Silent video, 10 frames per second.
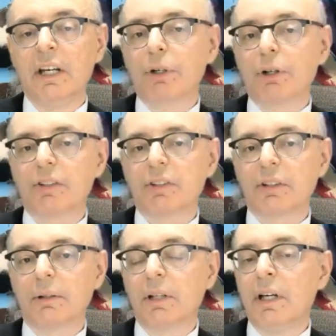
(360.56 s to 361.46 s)
but you're also
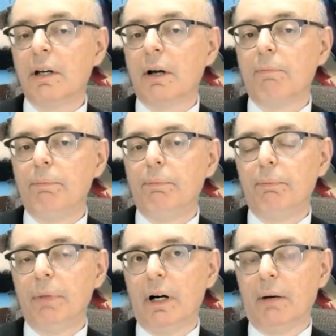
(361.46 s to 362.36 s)
going
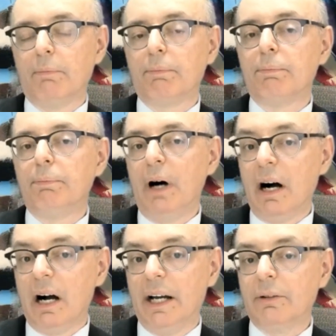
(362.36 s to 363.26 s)
to
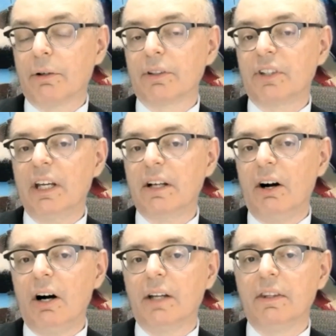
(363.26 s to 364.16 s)
buy or take
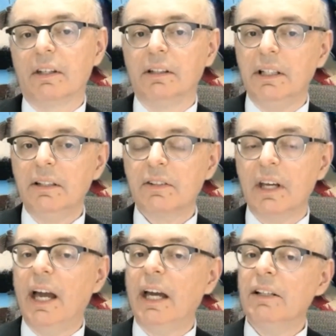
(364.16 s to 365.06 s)
on the lease,
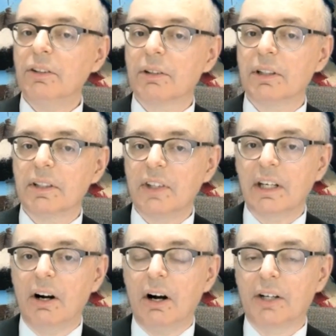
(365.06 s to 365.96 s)
and you're going to
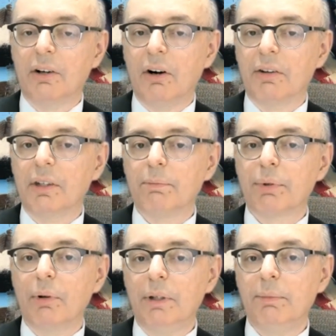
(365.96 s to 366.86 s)
take on all the
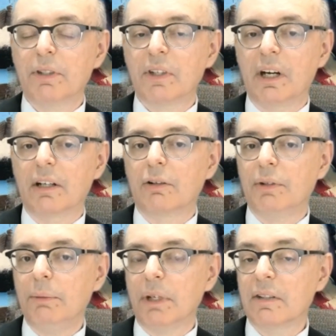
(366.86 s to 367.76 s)
employment
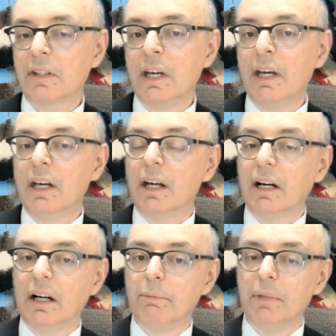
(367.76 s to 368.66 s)
agreements
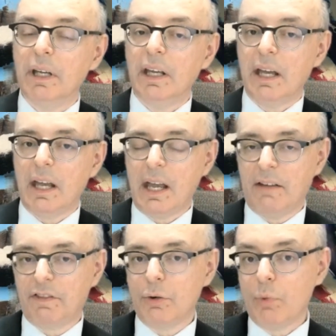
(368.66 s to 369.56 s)

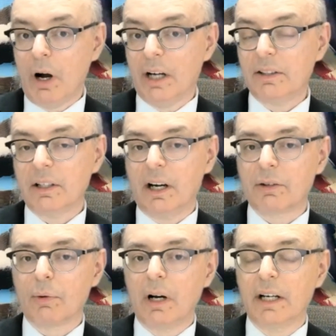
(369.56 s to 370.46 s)
if you want.
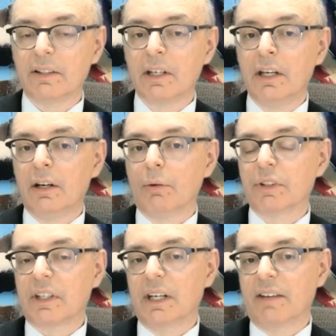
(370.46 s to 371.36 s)
Otherwise,
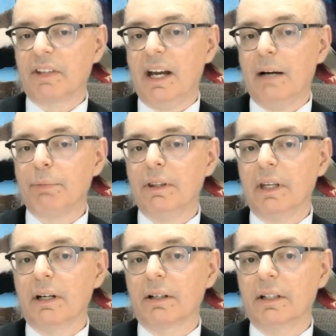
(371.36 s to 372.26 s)
what's going to have to happen
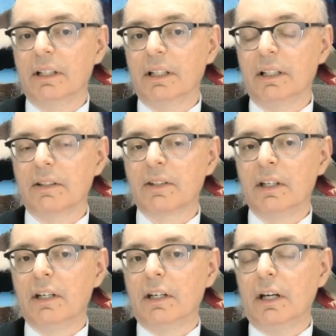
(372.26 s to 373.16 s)
there is
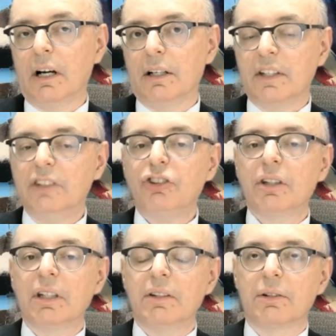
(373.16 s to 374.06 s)

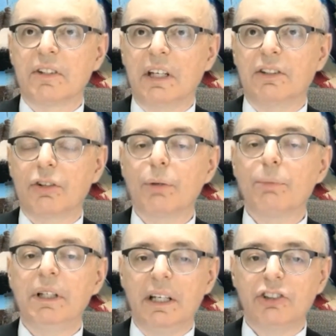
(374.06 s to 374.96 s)
essentially there's a
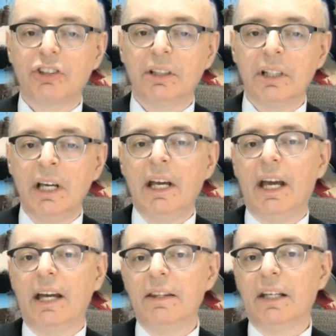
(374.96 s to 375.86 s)
termination,
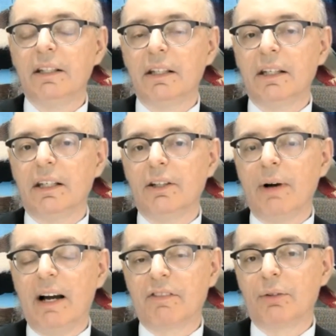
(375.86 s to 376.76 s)
and then you
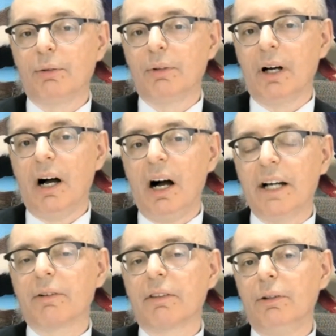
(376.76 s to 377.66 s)
have to
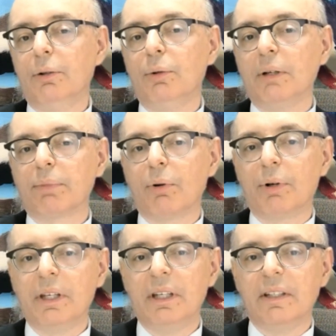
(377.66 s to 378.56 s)
hire the new
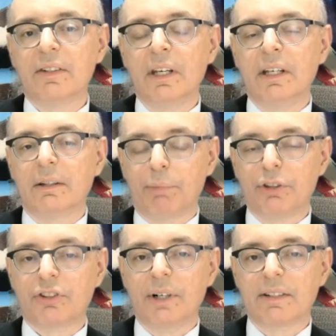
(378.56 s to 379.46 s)
employees. The
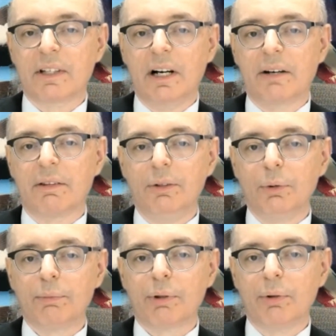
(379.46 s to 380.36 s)
purchaser has to hire the new
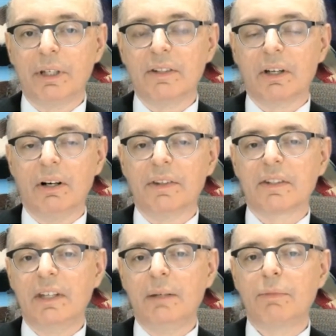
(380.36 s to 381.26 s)
employees on the
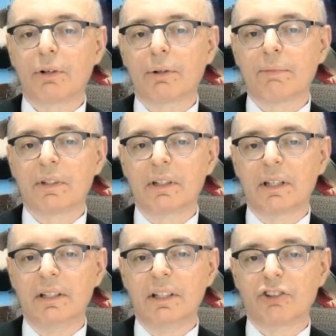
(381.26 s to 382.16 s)
same terms and
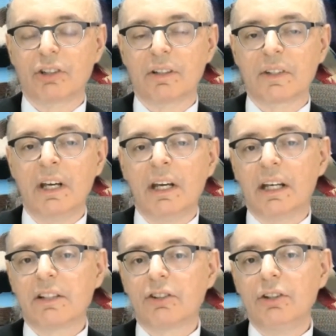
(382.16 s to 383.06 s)
conditions.
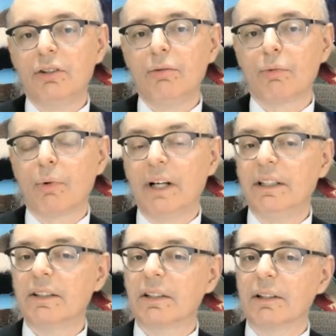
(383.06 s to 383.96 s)
And so you do run
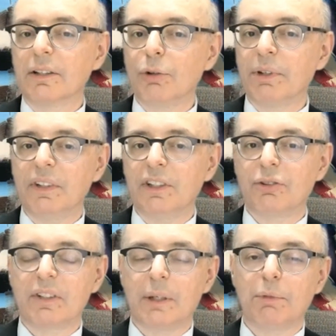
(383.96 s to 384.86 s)
into a little bit of
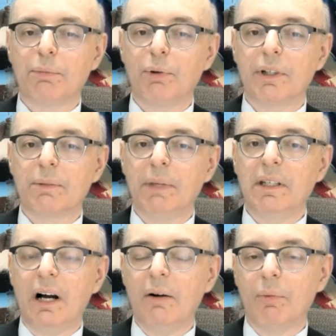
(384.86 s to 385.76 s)
issues. Some employees may
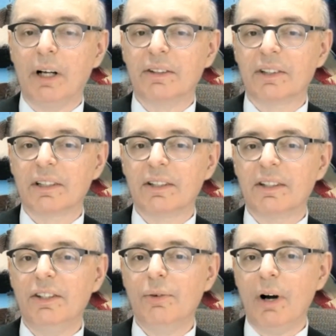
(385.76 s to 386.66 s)
not want to
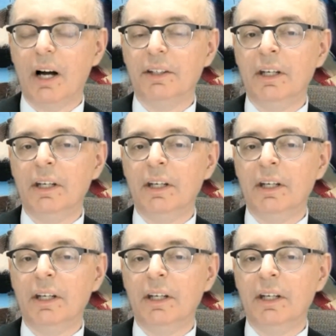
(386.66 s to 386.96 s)
continue on.